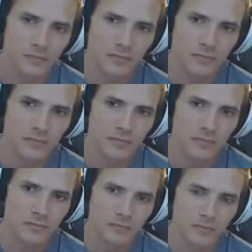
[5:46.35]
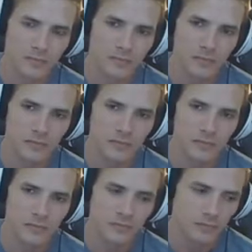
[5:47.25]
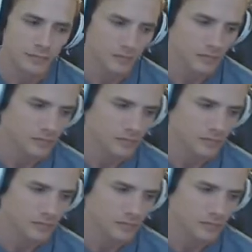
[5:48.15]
This person isn't speaking.